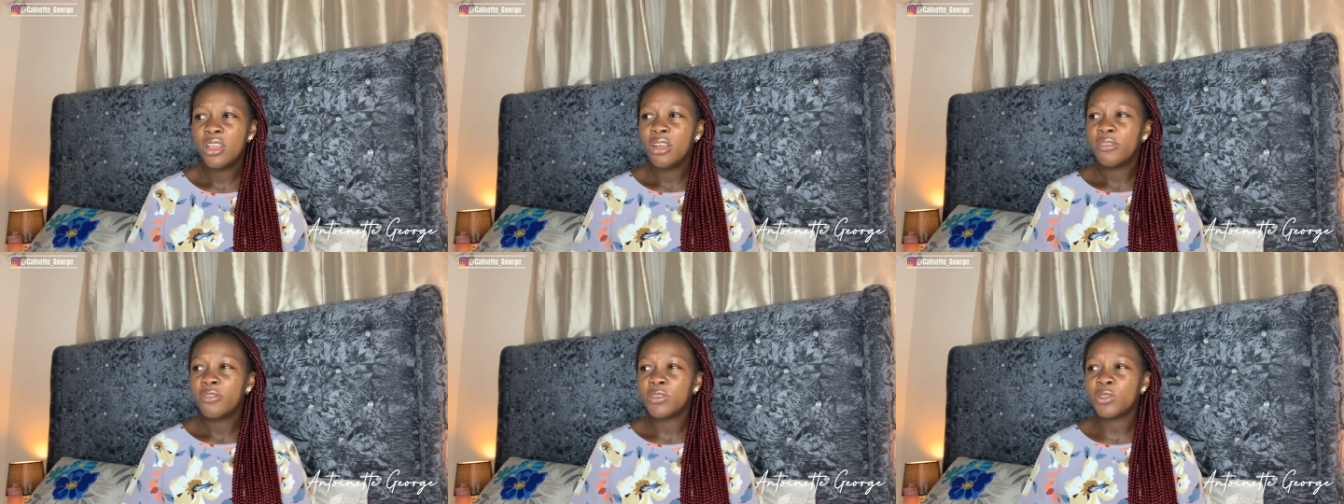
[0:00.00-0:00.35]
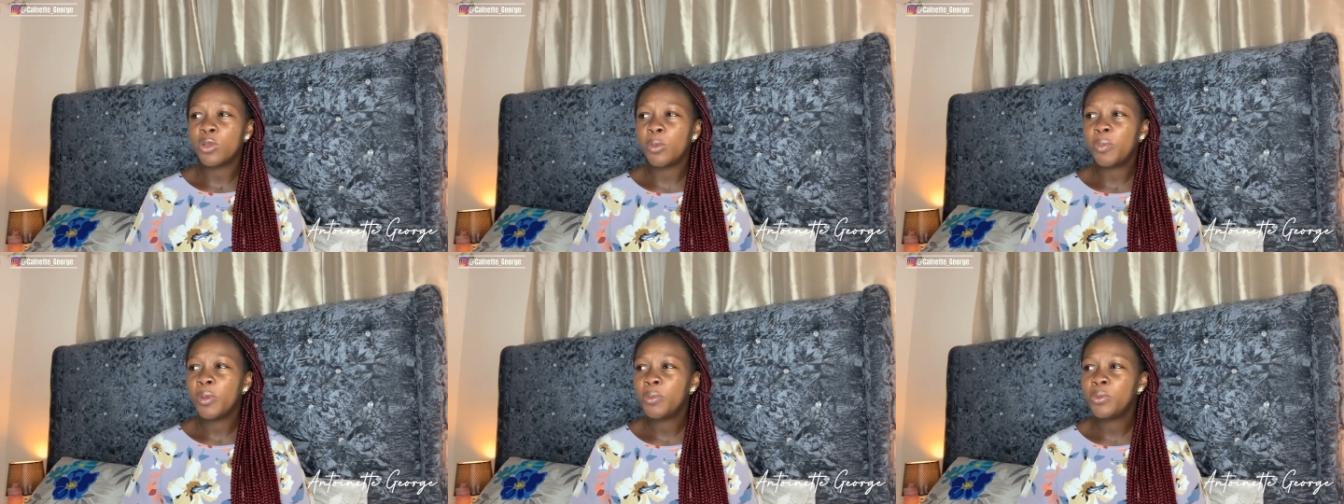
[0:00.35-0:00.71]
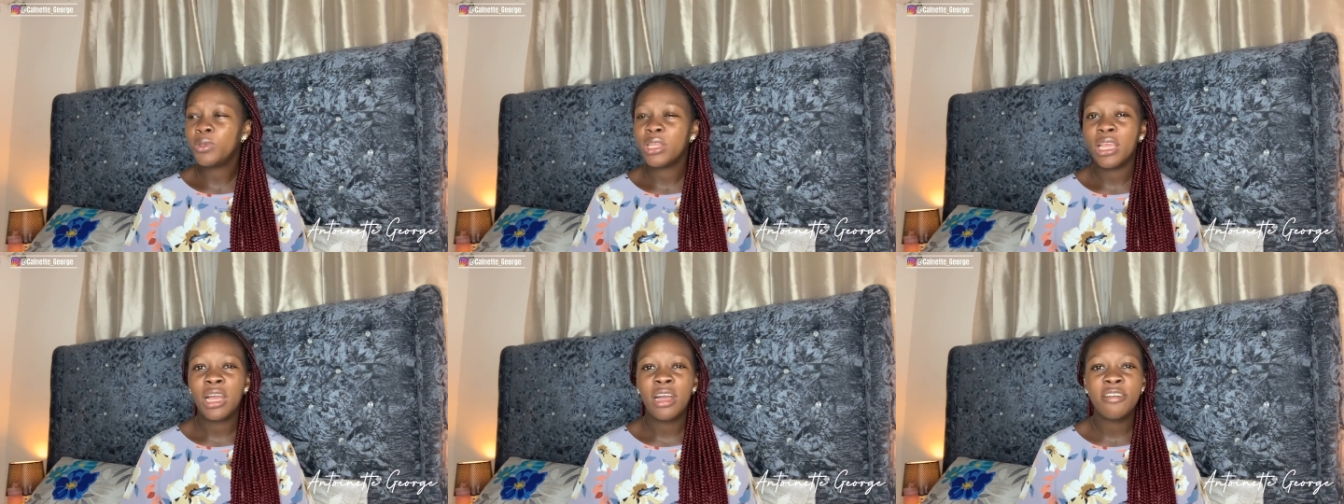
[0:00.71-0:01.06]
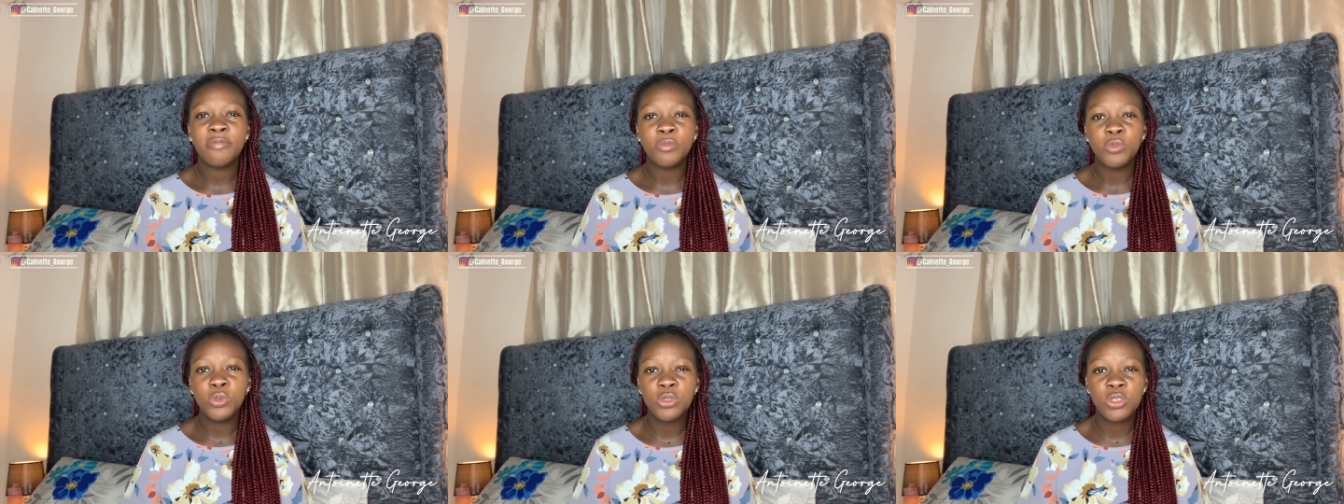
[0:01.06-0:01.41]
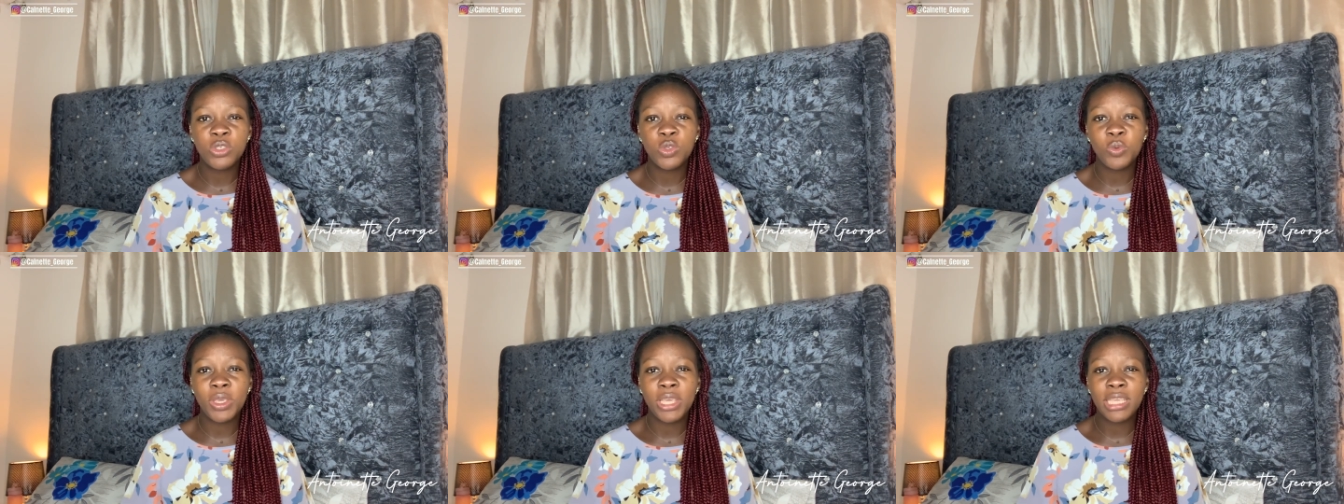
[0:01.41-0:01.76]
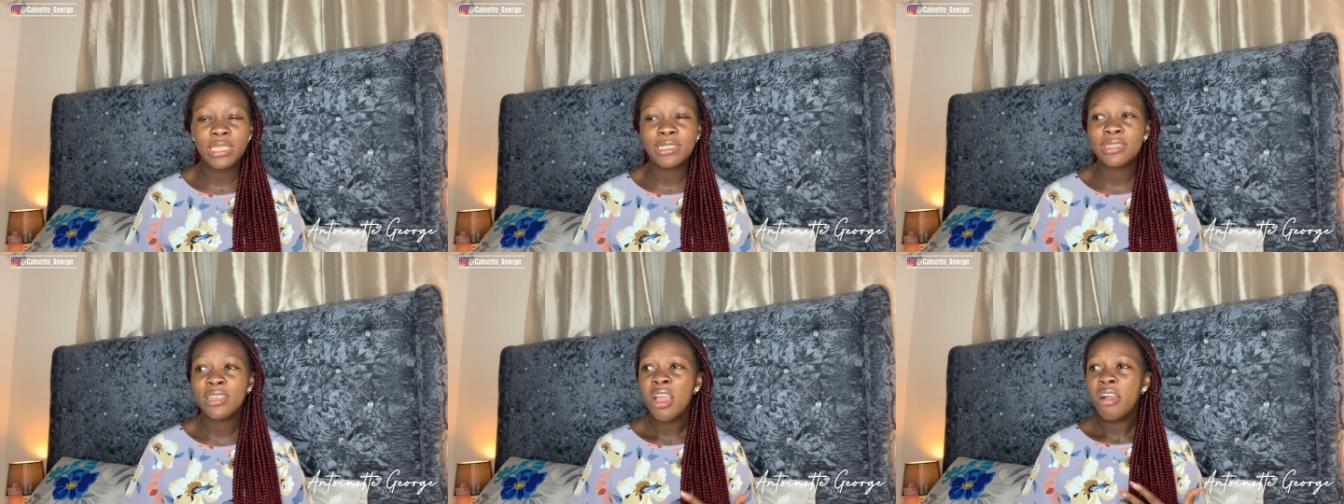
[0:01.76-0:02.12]
for some people they have mood
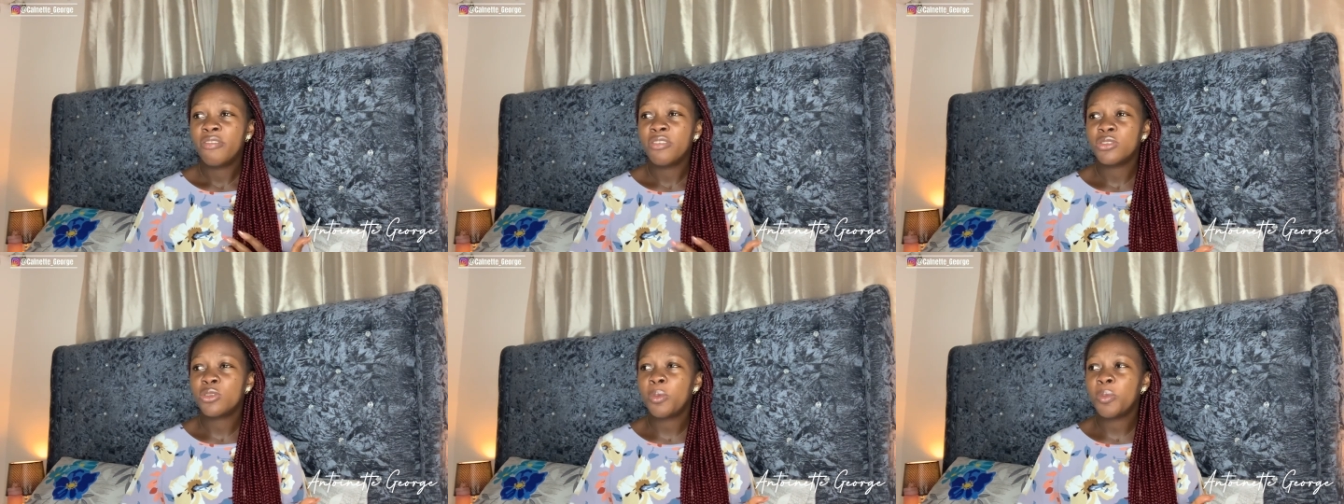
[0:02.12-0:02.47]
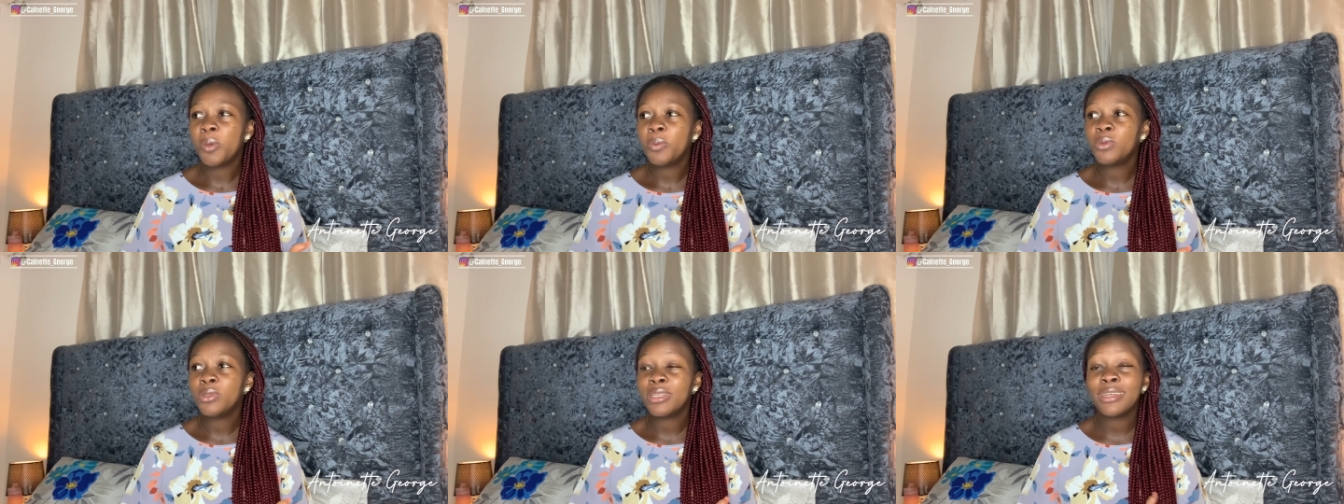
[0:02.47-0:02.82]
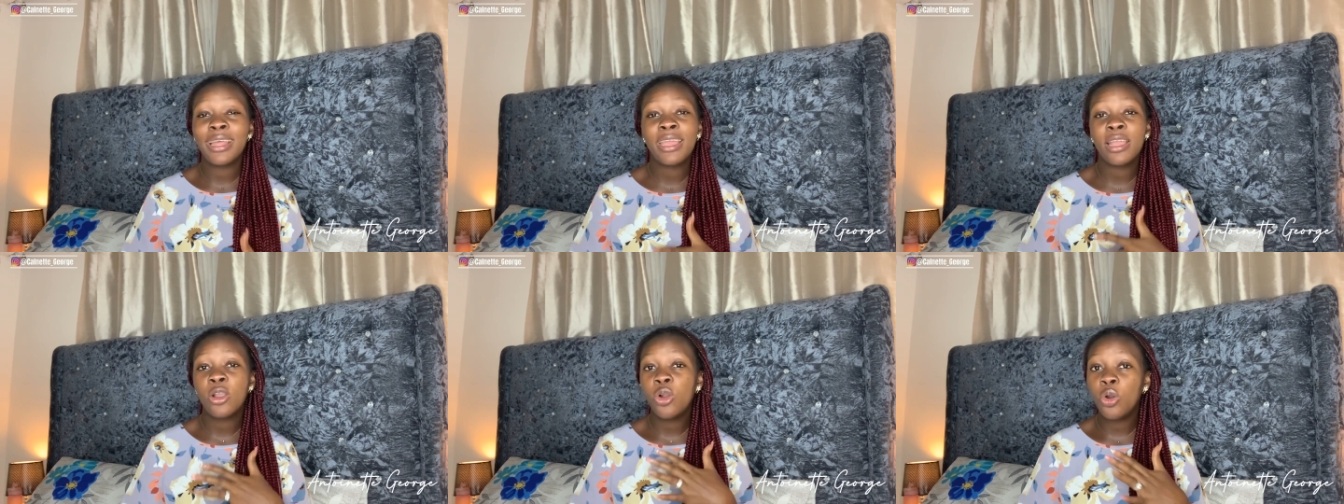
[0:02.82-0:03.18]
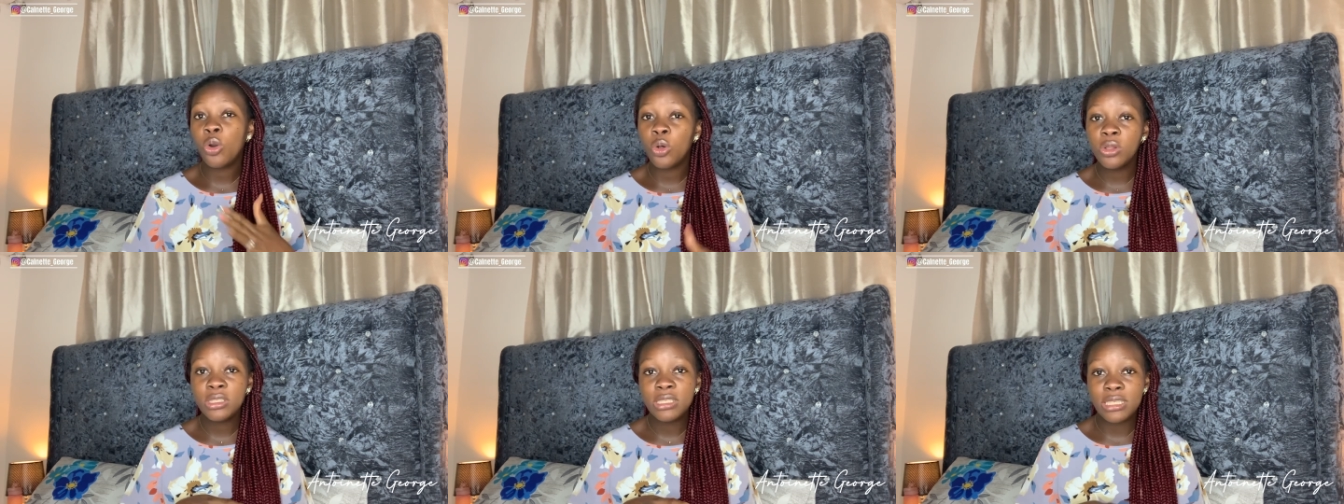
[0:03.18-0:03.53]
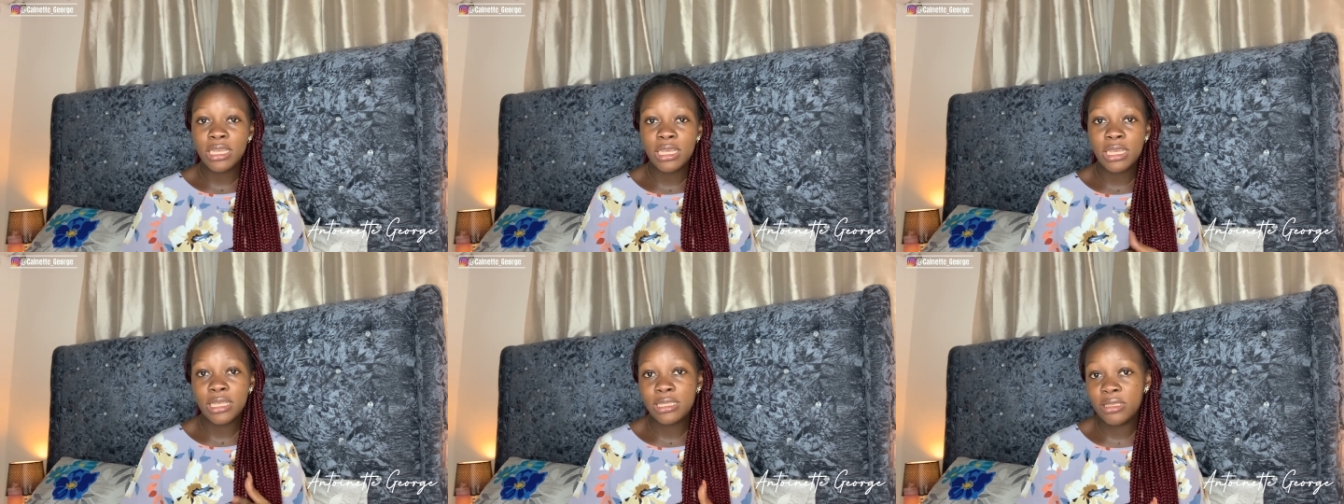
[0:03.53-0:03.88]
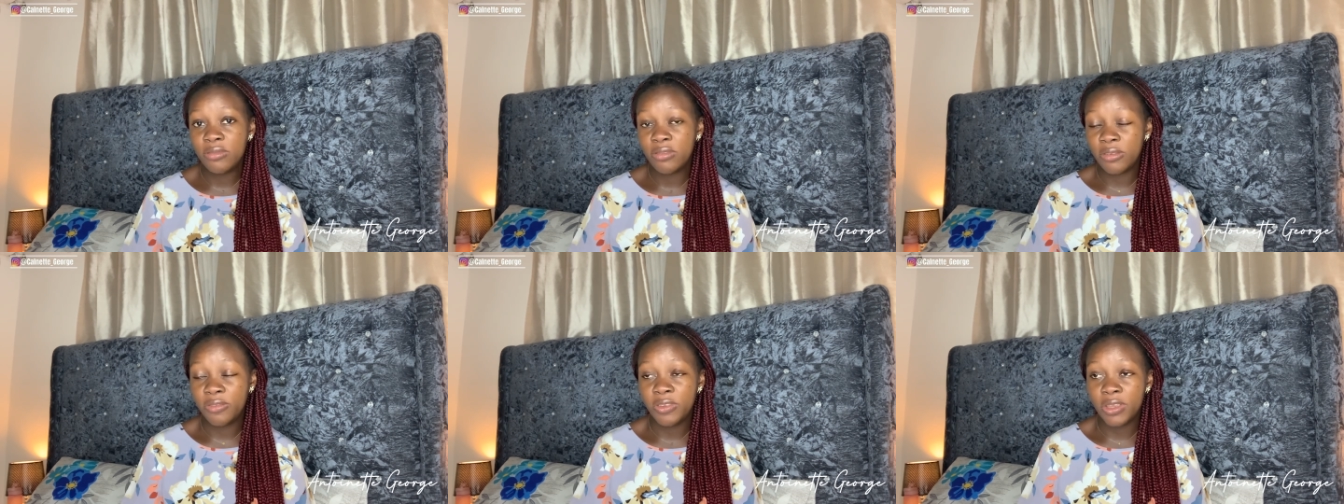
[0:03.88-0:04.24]
swings for some people like all the negative
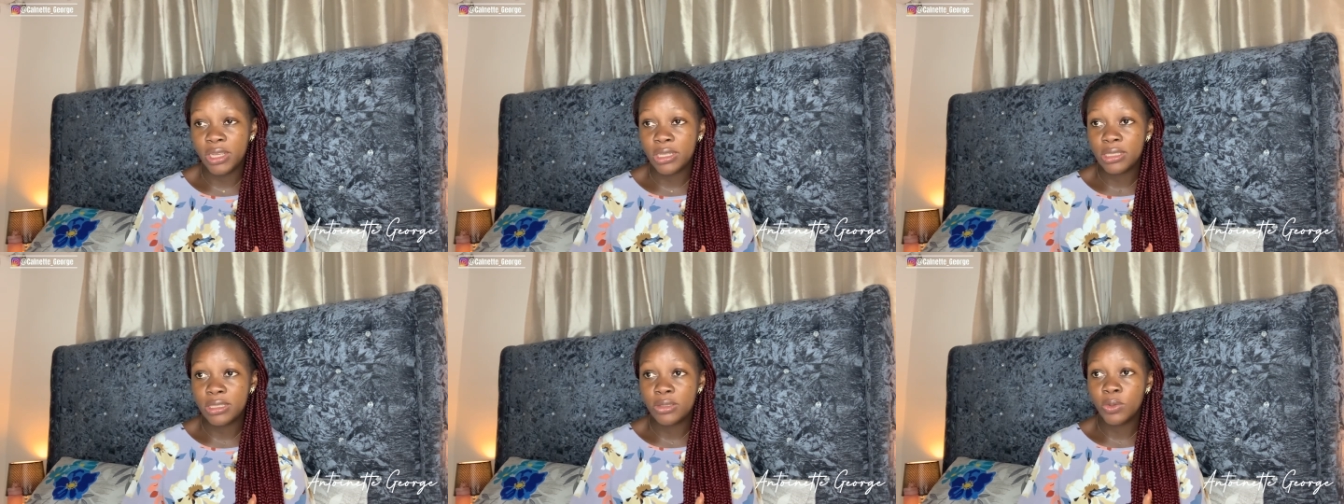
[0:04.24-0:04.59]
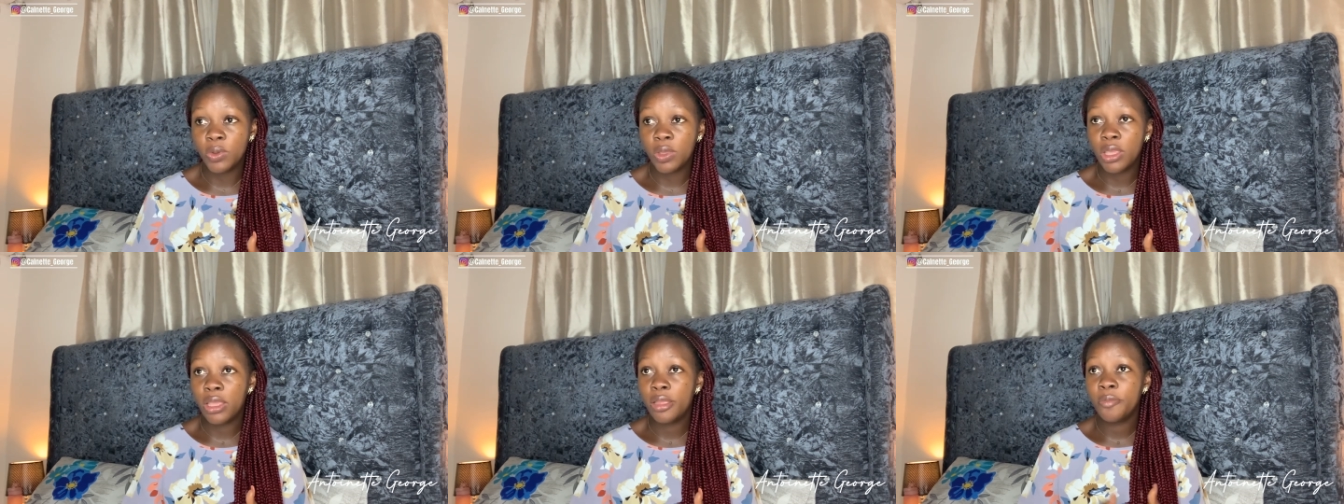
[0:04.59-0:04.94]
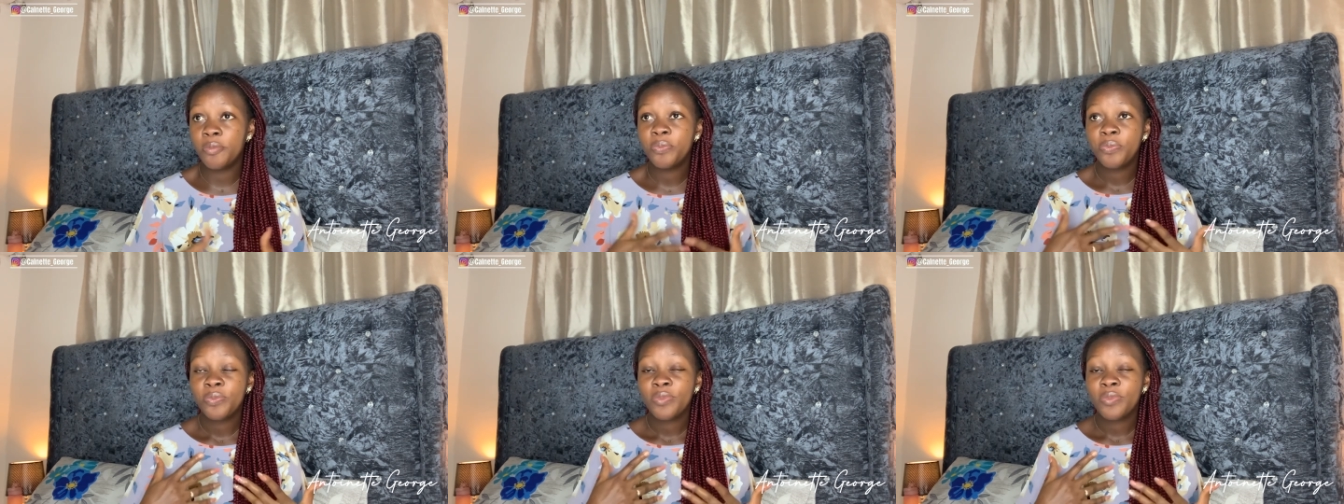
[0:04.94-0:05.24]
effects okay